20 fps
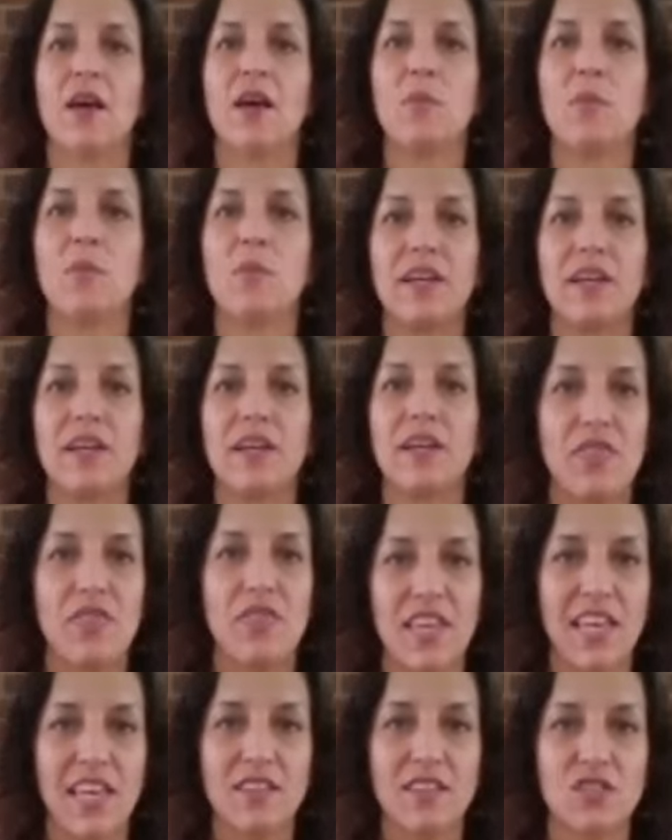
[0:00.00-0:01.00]
But the
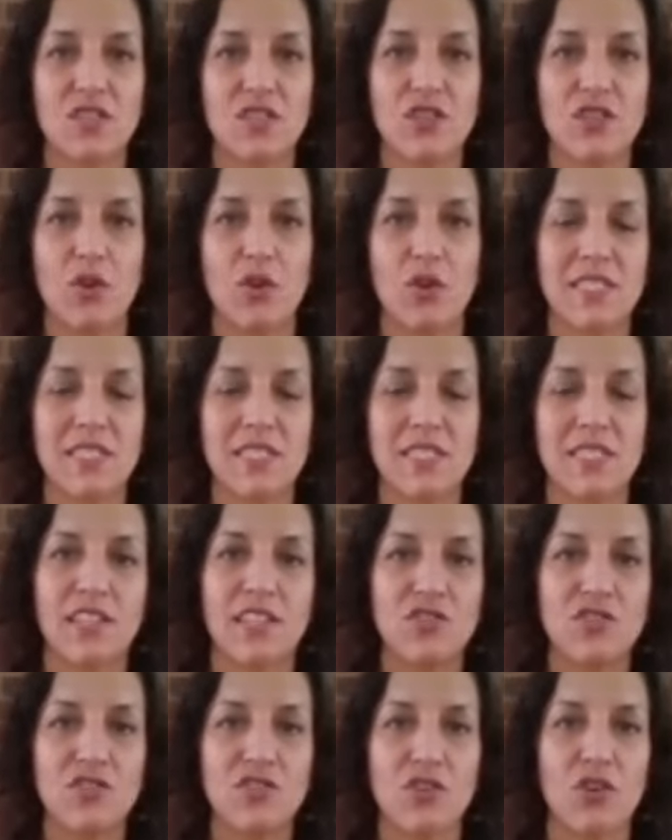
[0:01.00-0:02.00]
thing is,
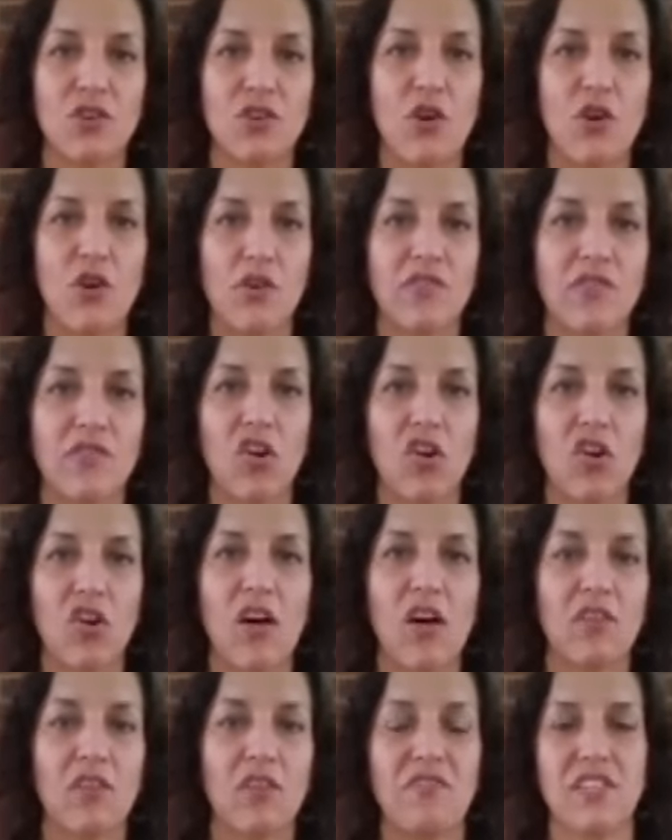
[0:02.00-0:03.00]
besides your
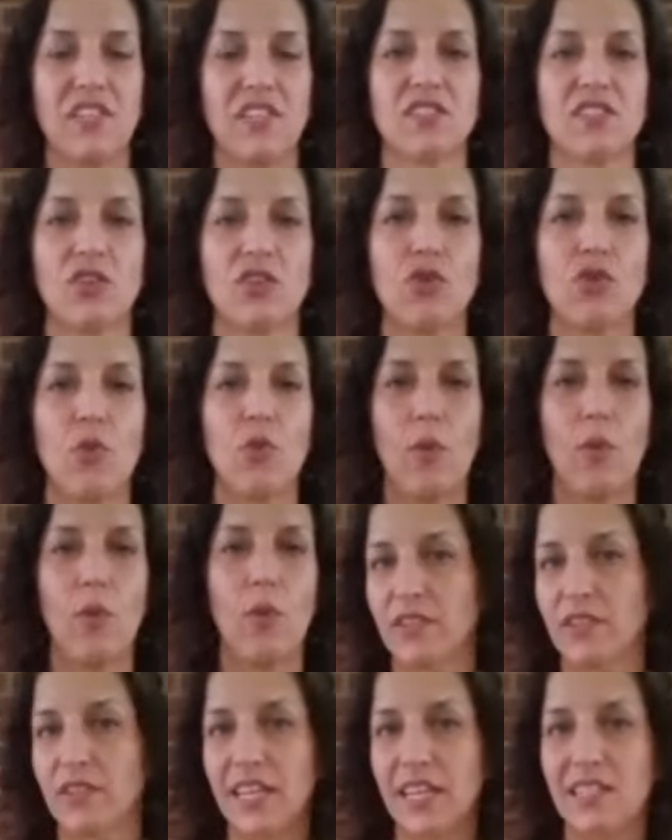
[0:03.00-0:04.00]
overall physical
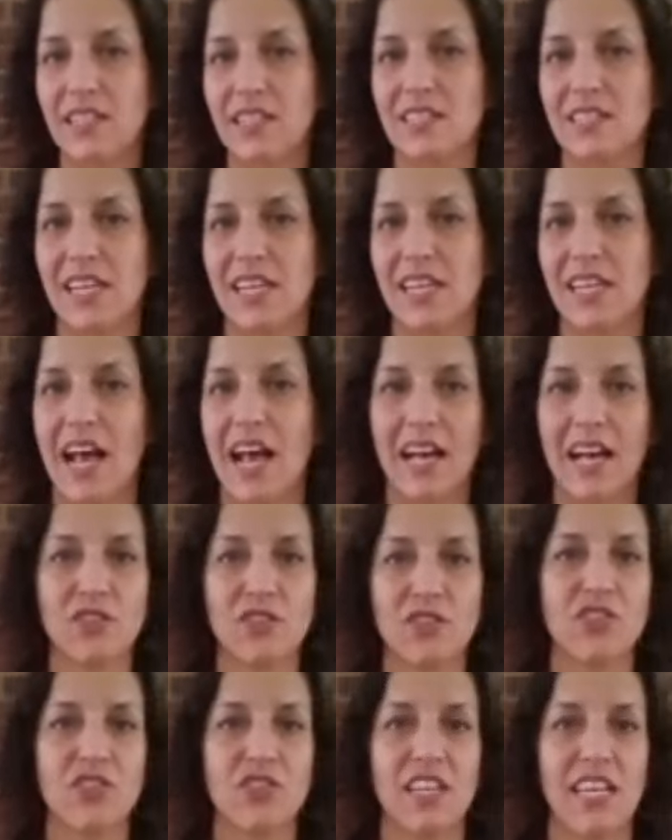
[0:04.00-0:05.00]
wellness, it
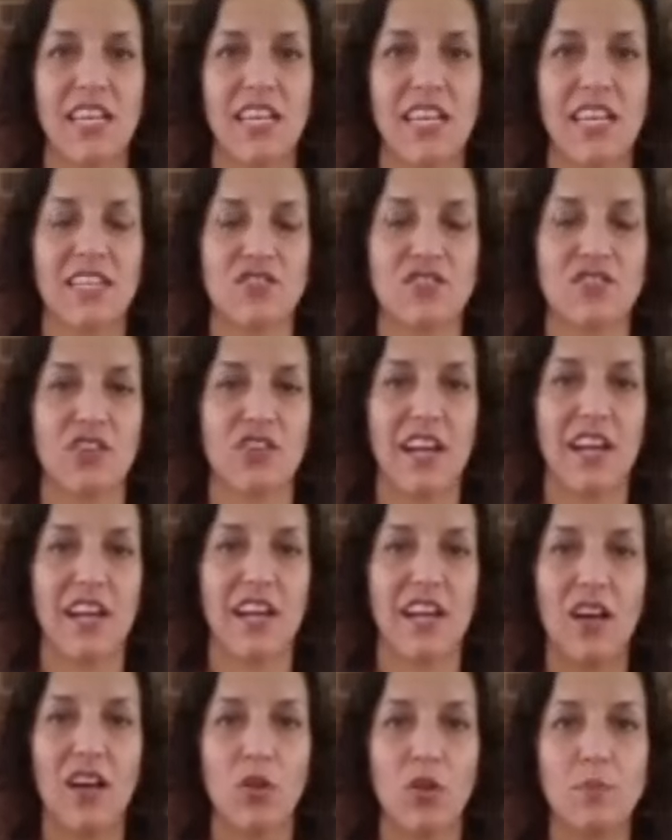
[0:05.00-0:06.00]
actually is going to
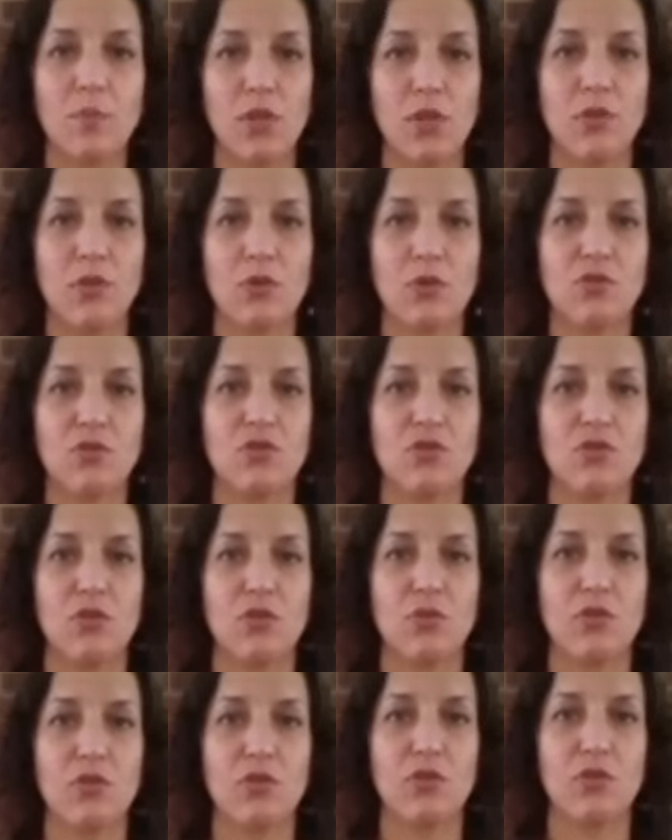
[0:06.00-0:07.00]
help you
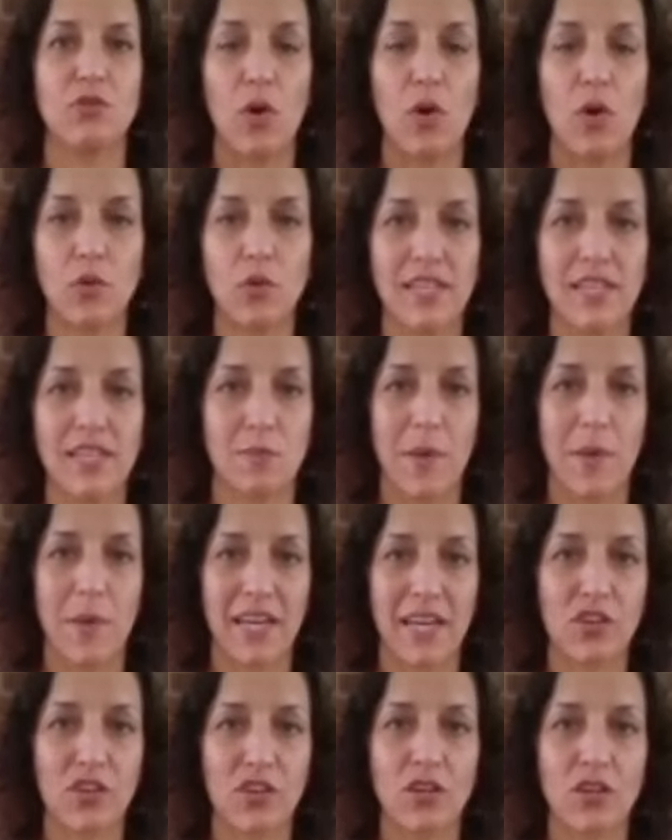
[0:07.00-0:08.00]
to focus
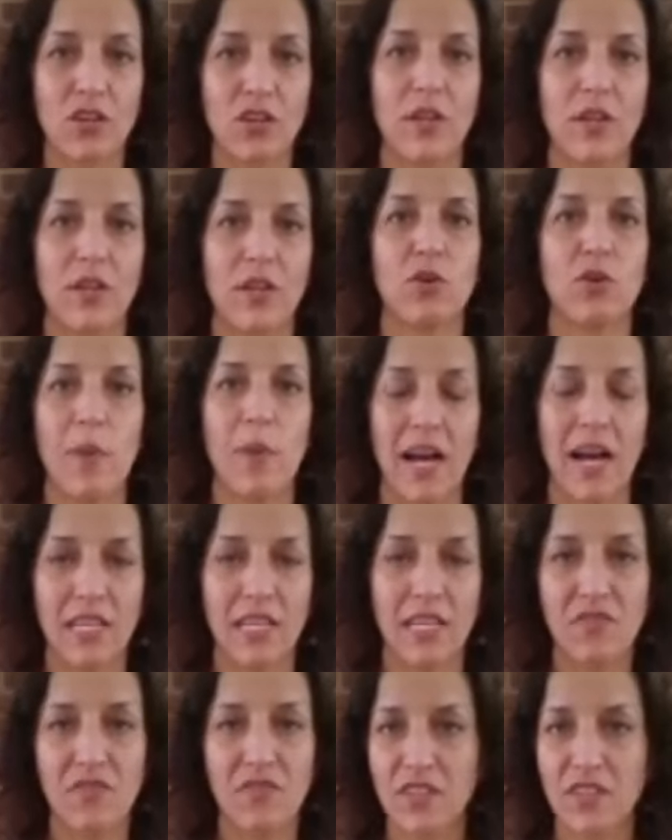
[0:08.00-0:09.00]
better when your body
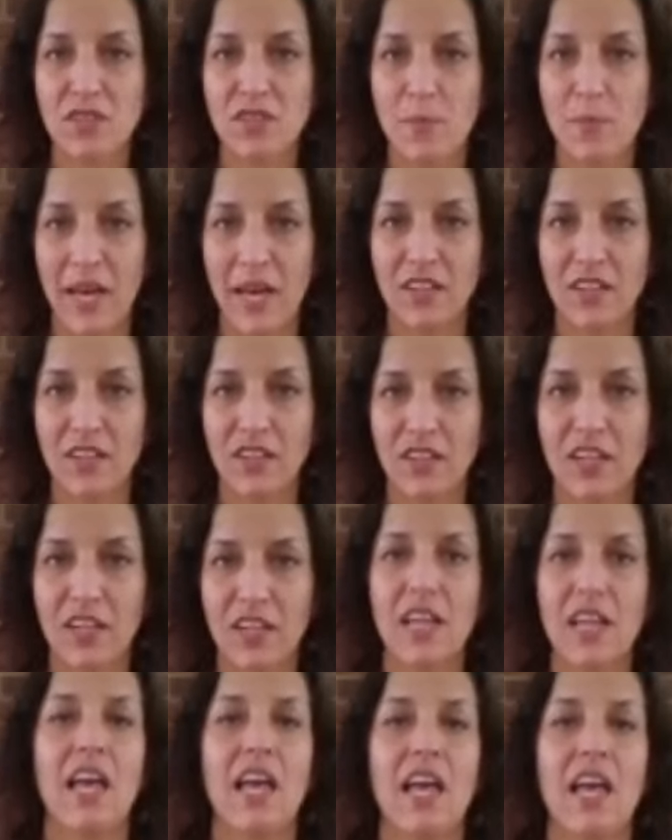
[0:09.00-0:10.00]
feels better,
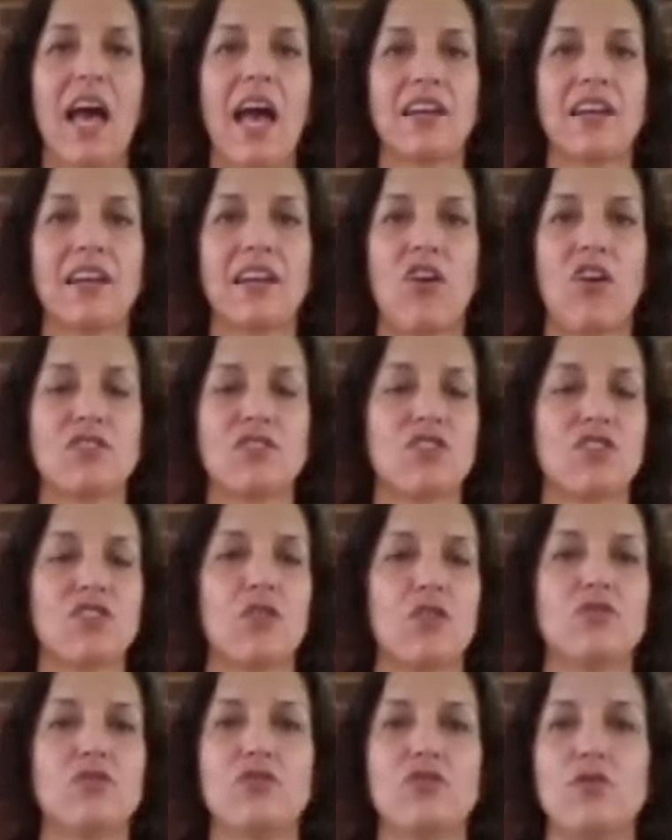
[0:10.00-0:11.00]
and also
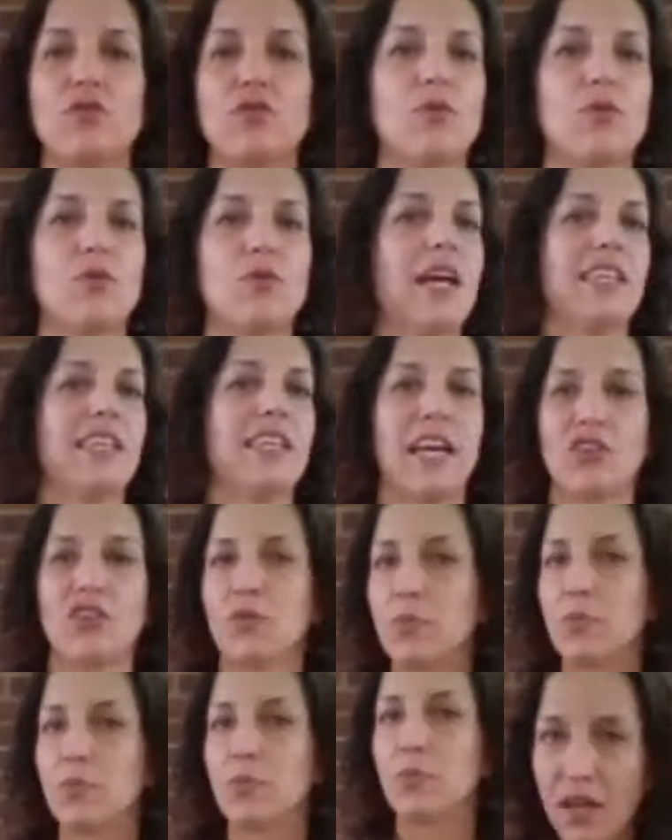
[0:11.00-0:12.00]
to get
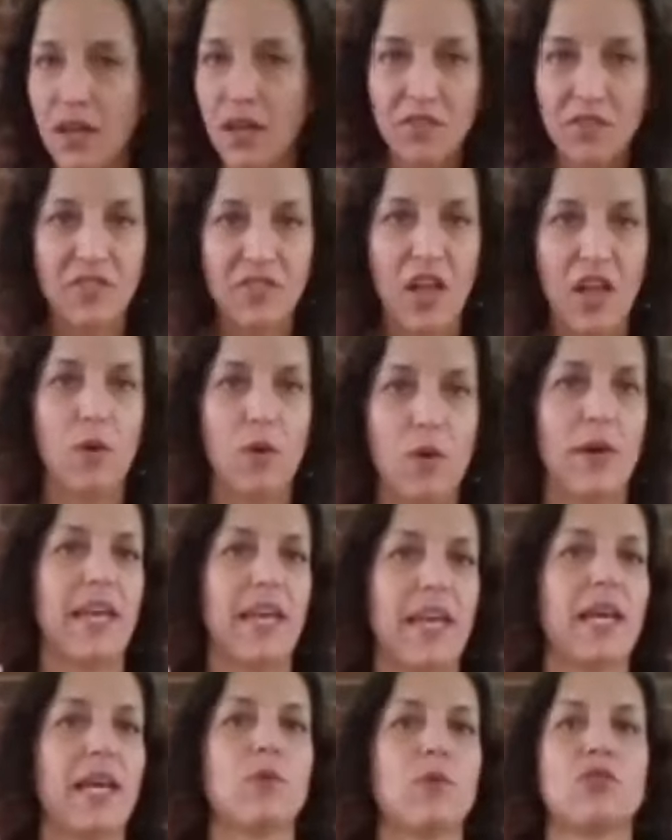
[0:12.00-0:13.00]
your blood
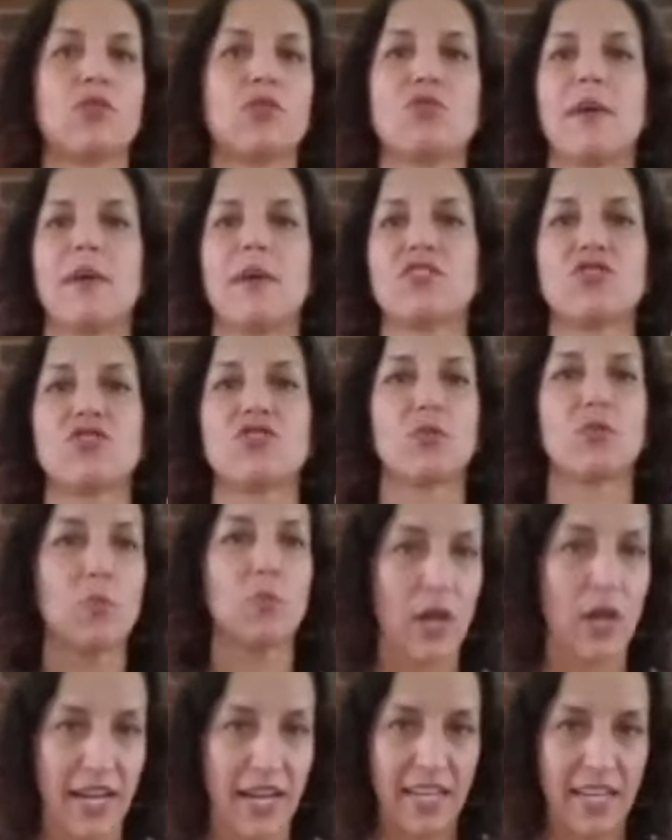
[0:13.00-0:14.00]
flowing, which makes your
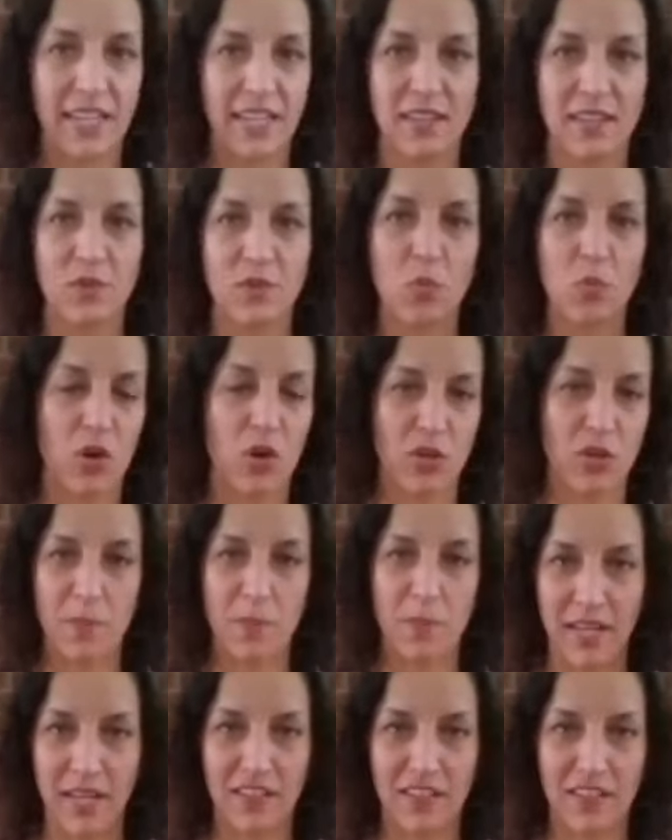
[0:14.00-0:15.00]
brain work
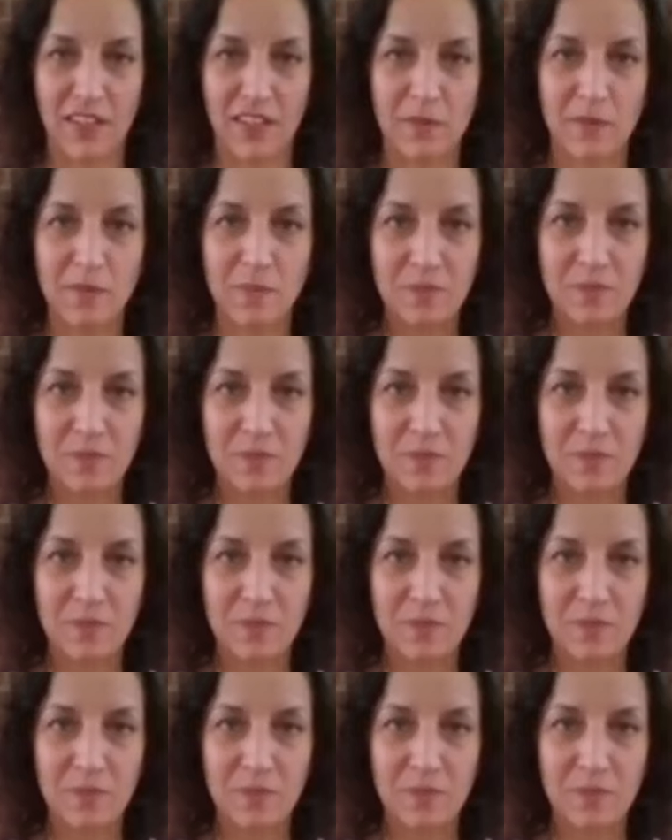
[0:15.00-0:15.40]
better.